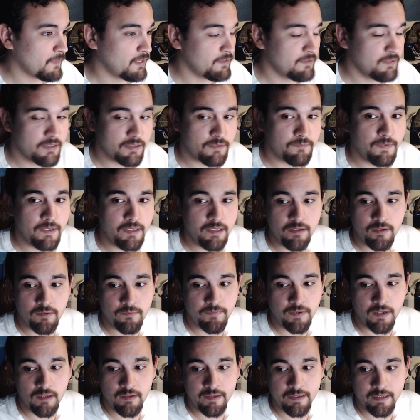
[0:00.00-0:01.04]
this video
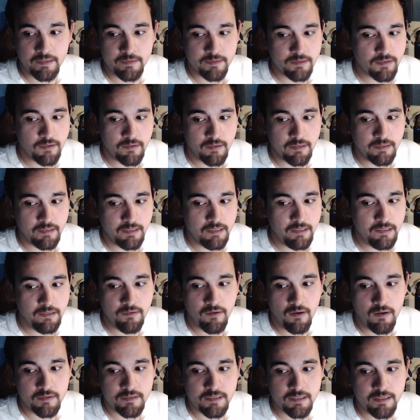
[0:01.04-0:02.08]
felt like it took an
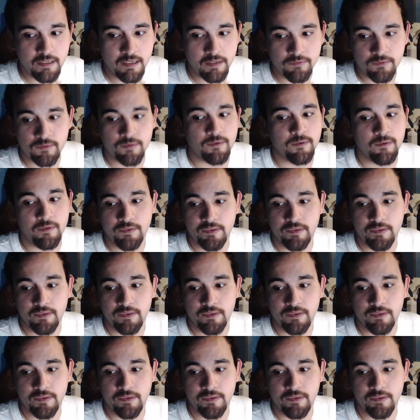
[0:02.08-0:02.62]
eon to get through,